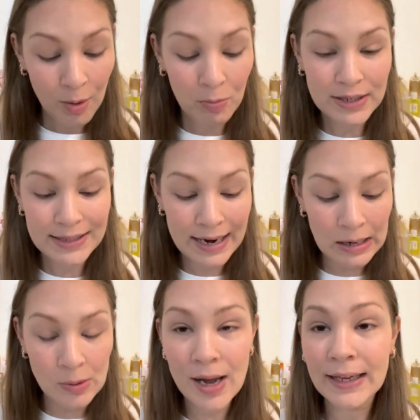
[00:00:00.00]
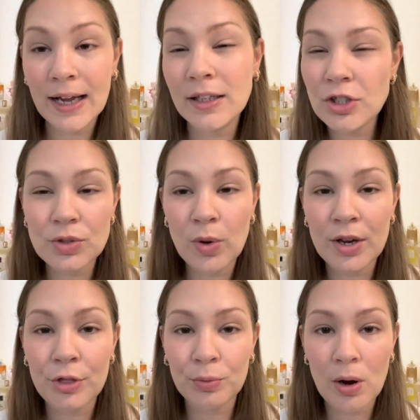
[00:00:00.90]
But now I kind of just
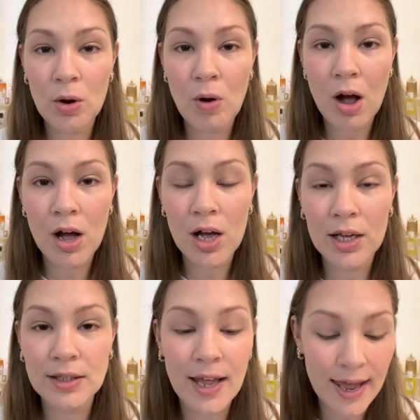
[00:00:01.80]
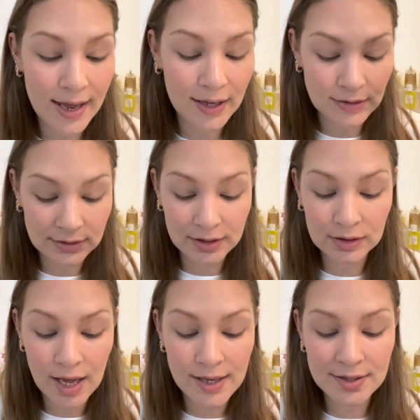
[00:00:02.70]
want to throw on a Lid
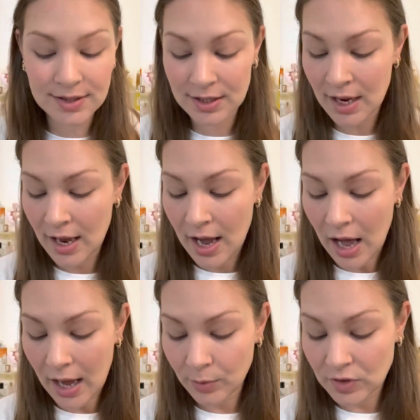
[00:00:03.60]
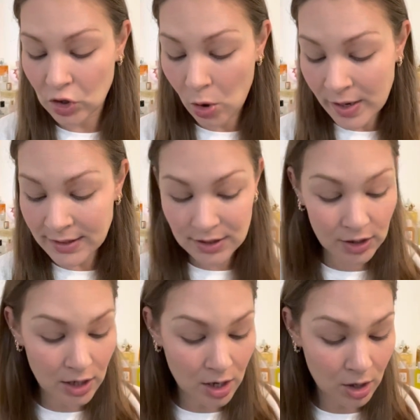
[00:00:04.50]
Lustre. I was going to
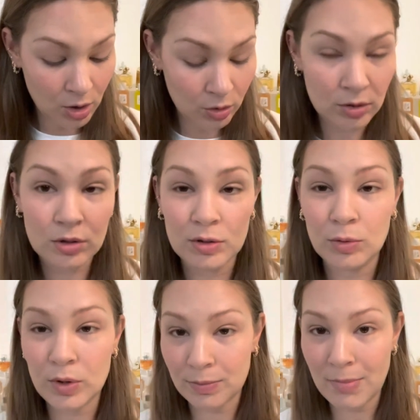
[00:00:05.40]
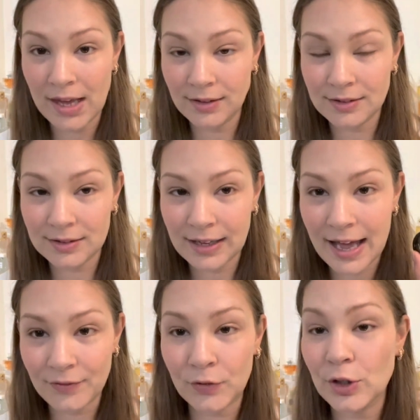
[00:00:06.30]
go with Mink
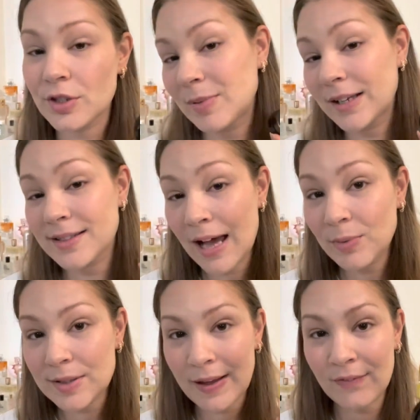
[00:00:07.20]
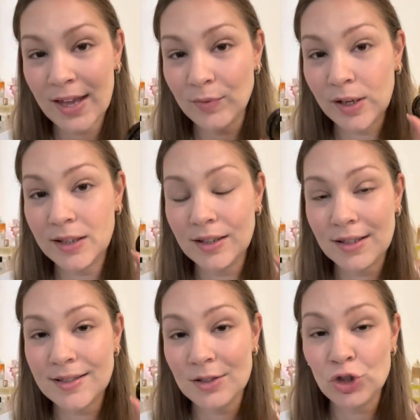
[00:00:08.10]
at first because that one's my favorite.
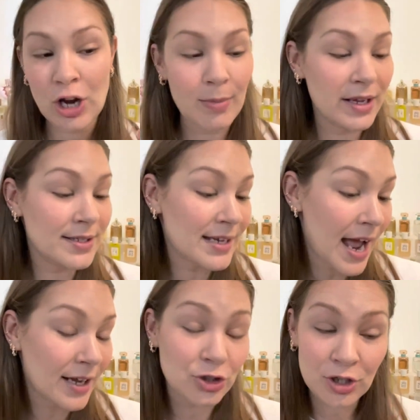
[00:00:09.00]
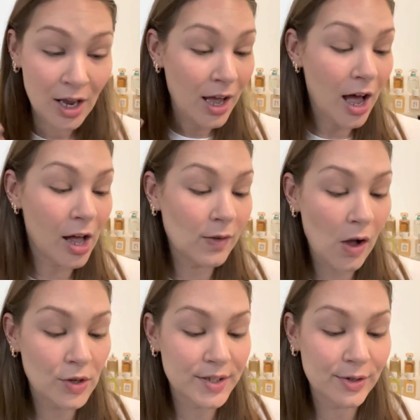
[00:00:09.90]
It's in Shop My Stash. I'll
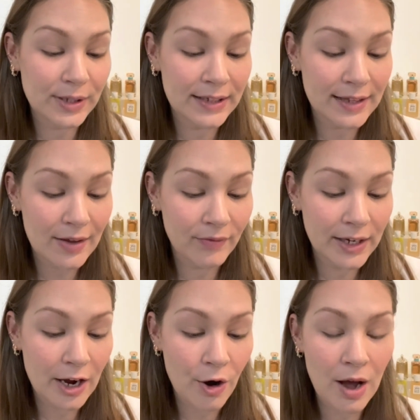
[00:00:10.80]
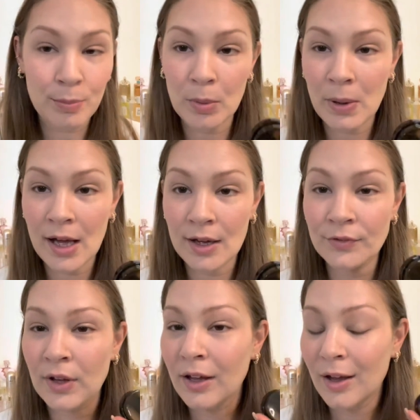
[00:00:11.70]
also link that video up
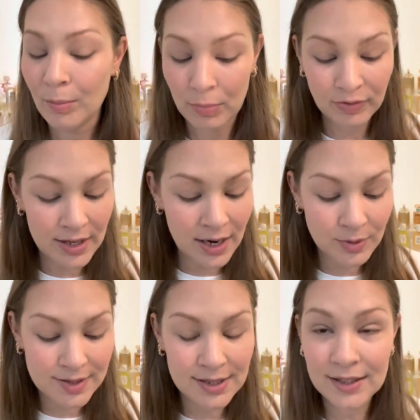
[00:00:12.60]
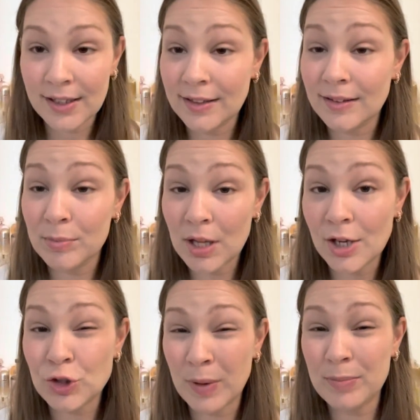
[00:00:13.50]
above. But then I was thinking the
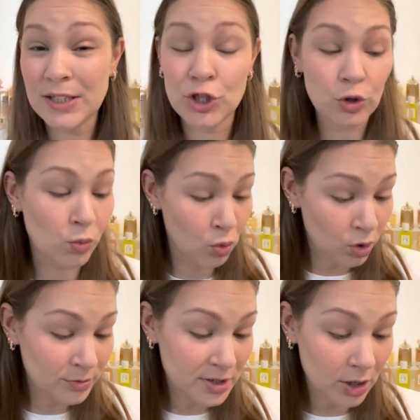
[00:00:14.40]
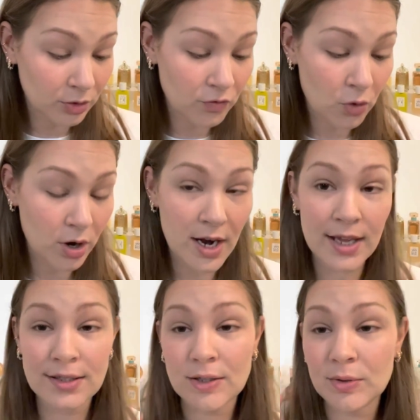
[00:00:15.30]
blush might be too warm toned for
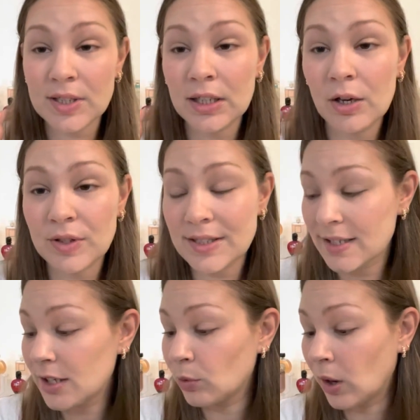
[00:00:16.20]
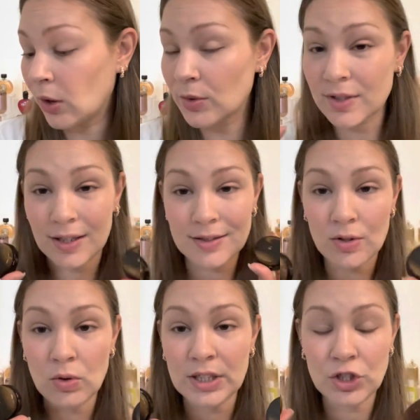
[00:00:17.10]
it. So I was going to go with Tea Rose. That's the
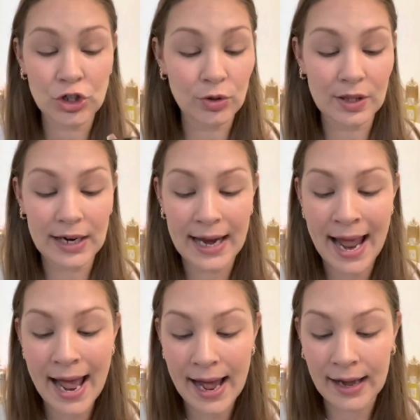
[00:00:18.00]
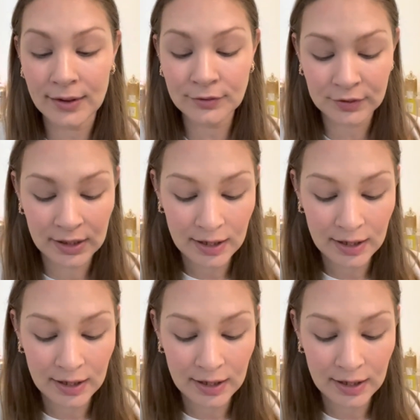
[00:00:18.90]
only two that I have.